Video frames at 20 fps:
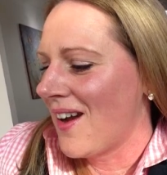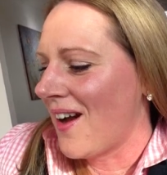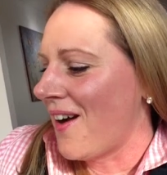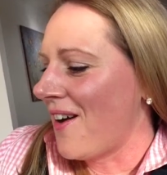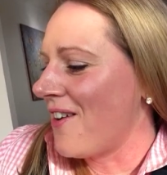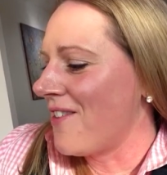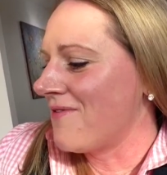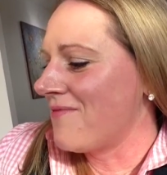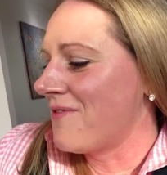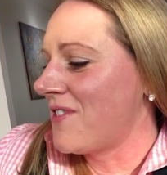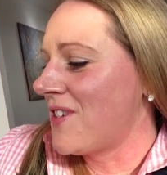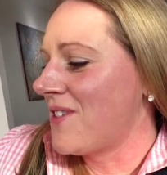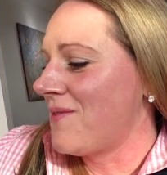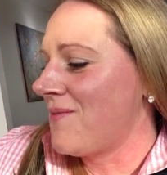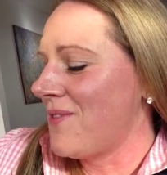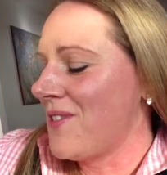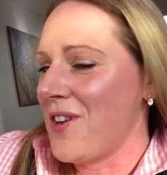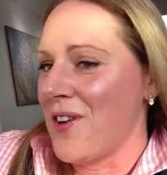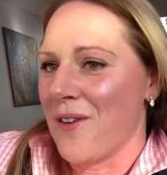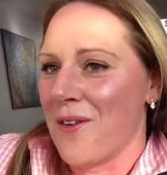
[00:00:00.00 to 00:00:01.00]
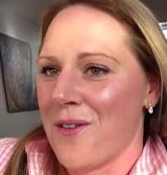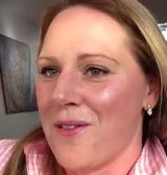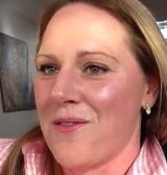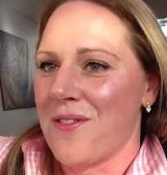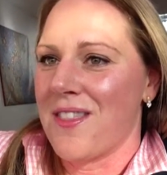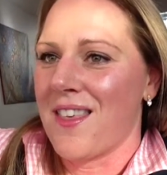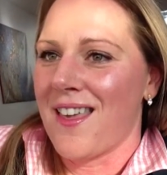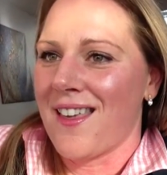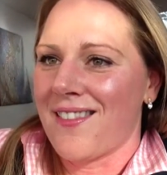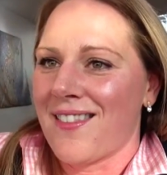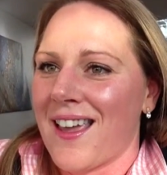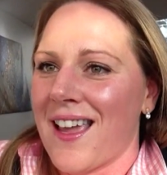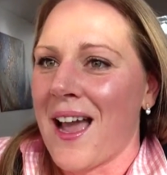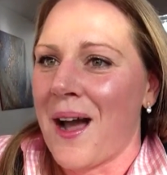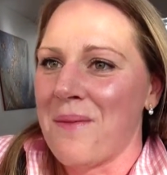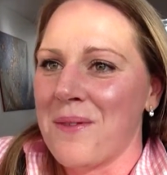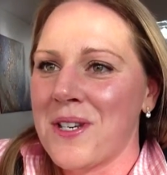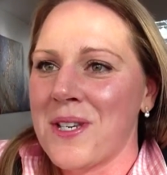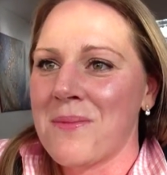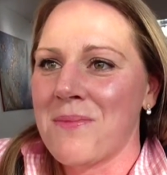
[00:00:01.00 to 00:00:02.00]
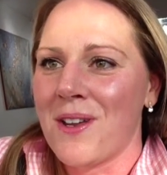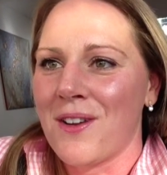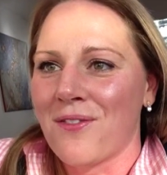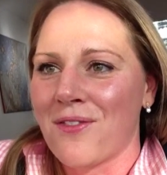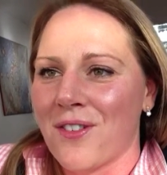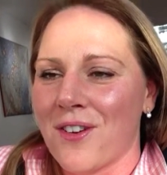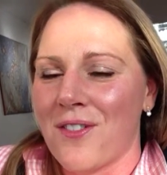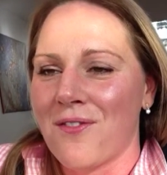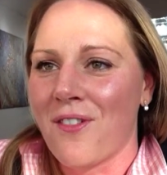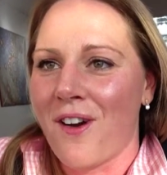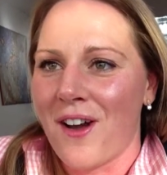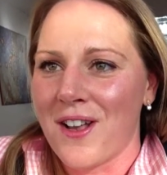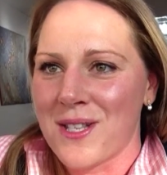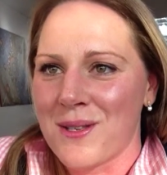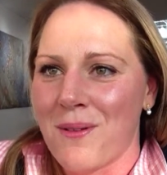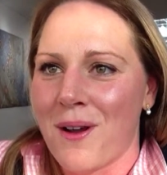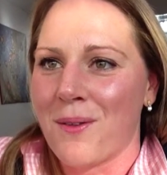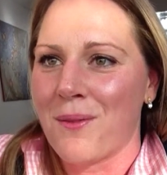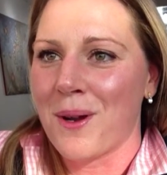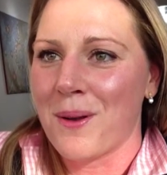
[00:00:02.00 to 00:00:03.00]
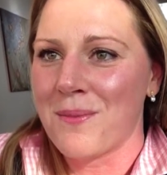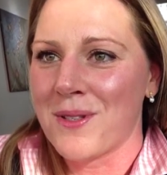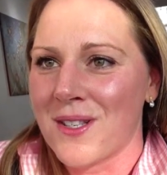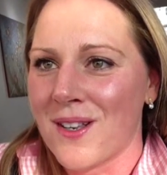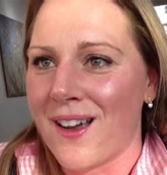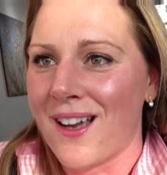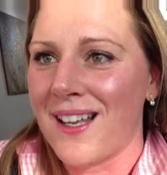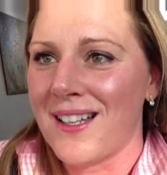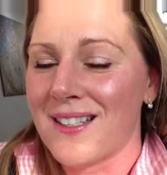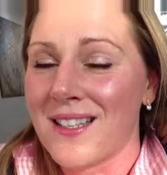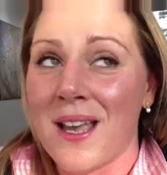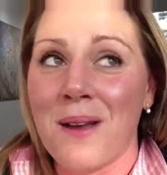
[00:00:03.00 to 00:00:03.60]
of, you know, they're coming to me for advice about websites,